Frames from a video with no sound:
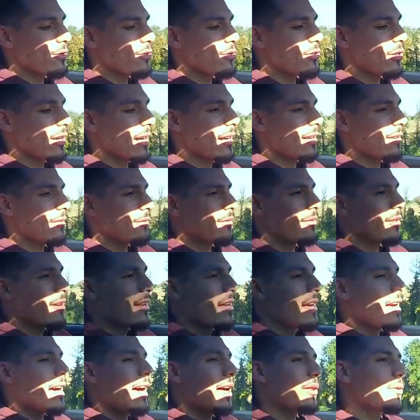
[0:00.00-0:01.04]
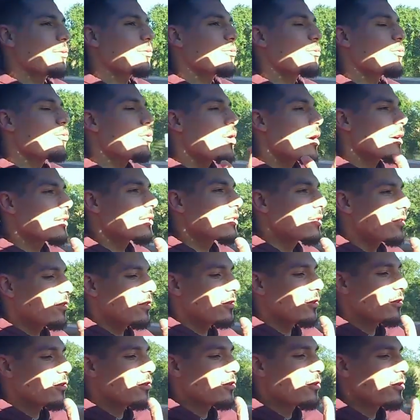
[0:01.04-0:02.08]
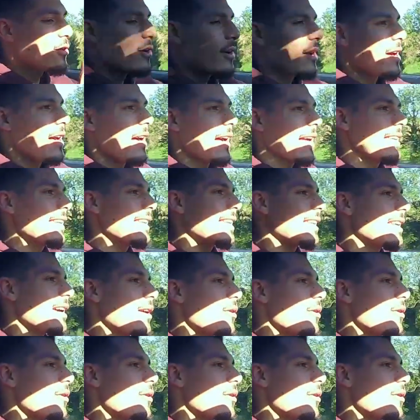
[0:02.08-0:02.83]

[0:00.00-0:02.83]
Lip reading: drive and what to do and